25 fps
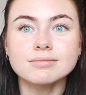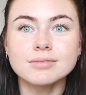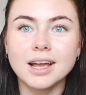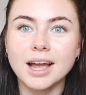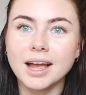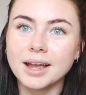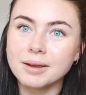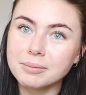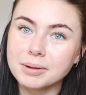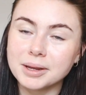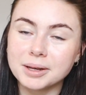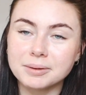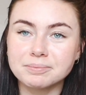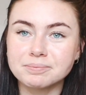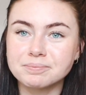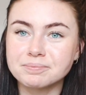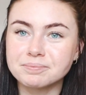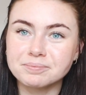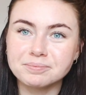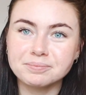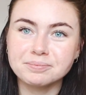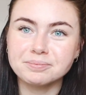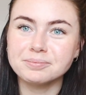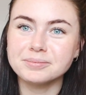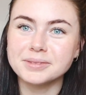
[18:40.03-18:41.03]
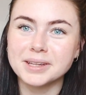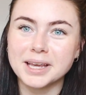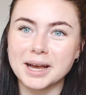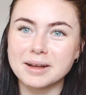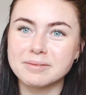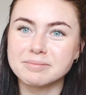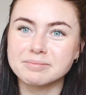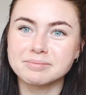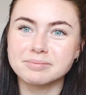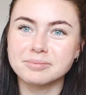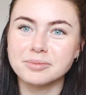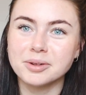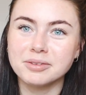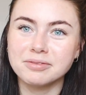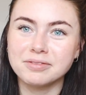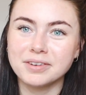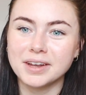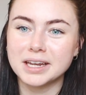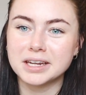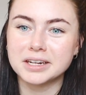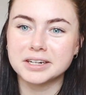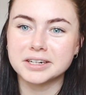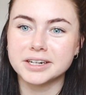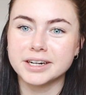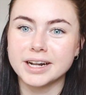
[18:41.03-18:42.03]
I mean, yeah, we'll
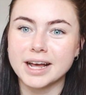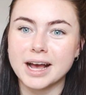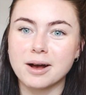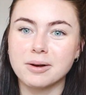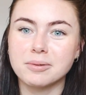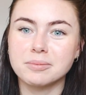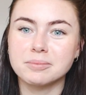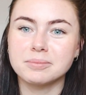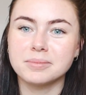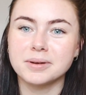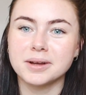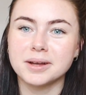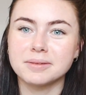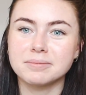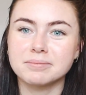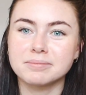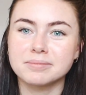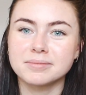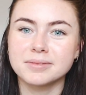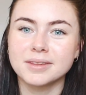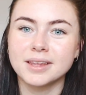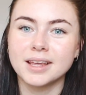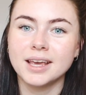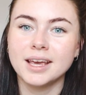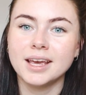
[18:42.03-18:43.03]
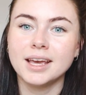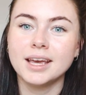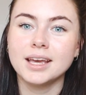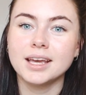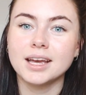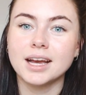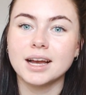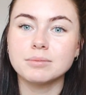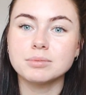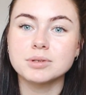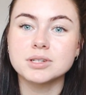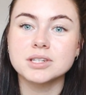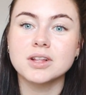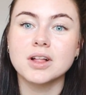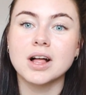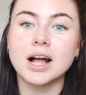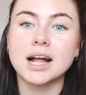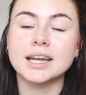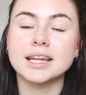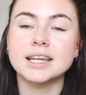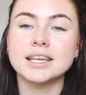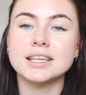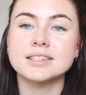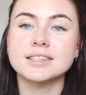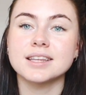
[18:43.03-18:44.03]
figure it out, but I'm just
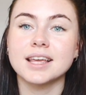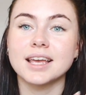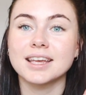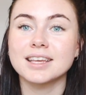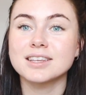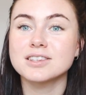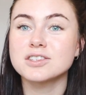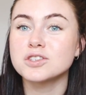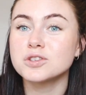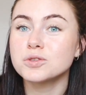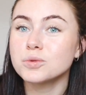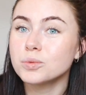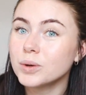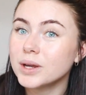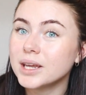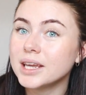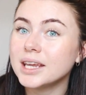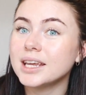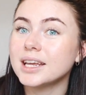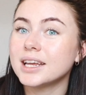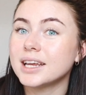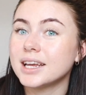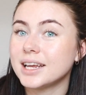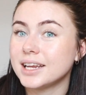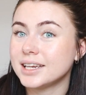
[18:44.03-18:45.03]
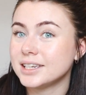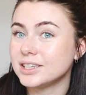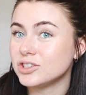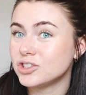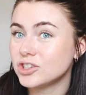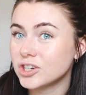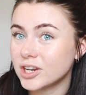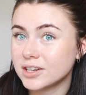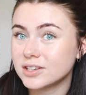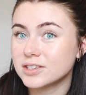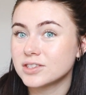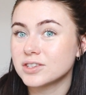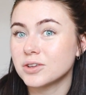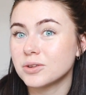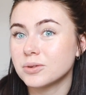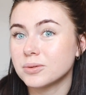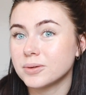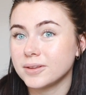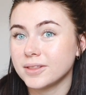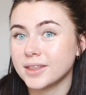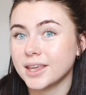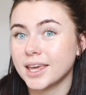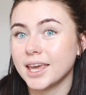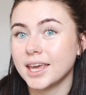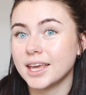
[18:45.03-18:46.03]
glad he's like sweet and gentle
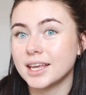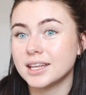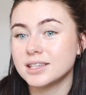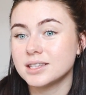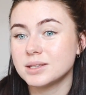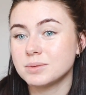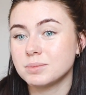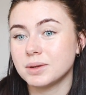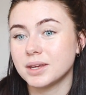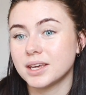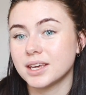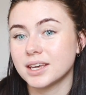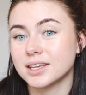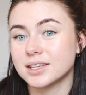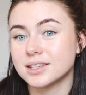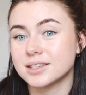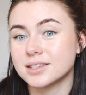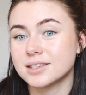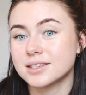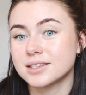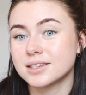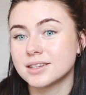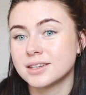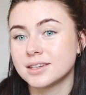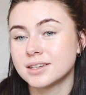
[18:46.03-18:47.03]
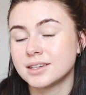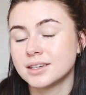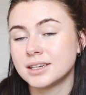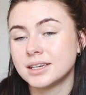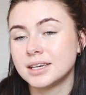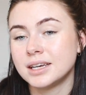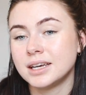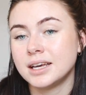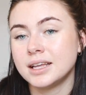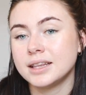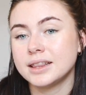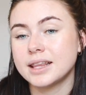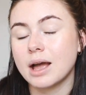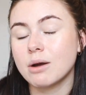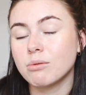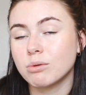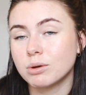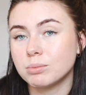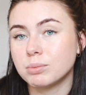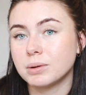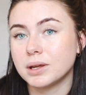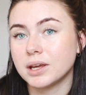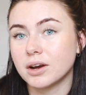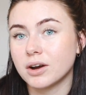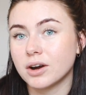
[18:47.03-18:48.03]
with kids, because that
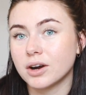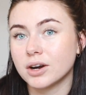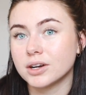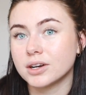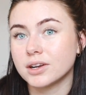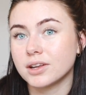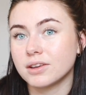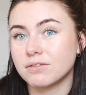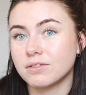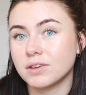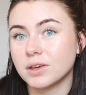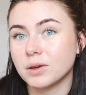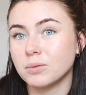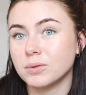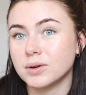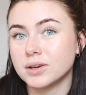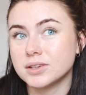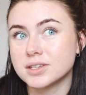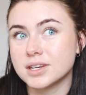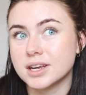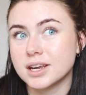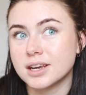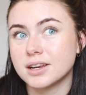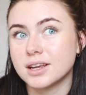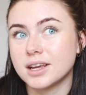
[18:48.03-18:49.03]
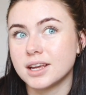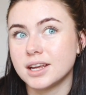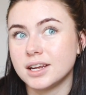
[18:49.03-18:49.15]
would be hard if he wasn't.